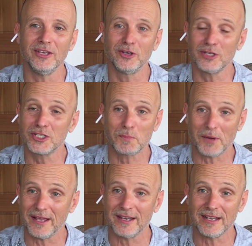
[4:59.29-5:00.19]
you could
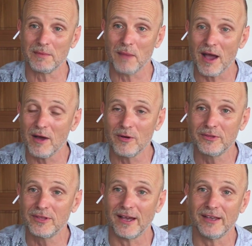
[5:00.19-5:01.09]
spray it in the
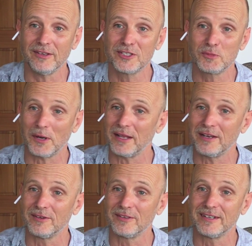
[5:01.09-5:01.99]
mouth, you could spray
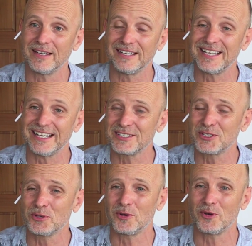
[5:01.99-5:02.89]
it on a tongue
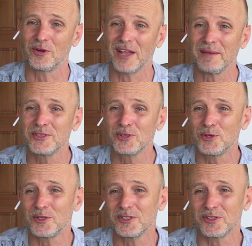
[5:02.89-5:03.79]
sore or gum
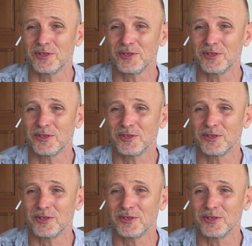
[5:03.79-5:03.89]
sores,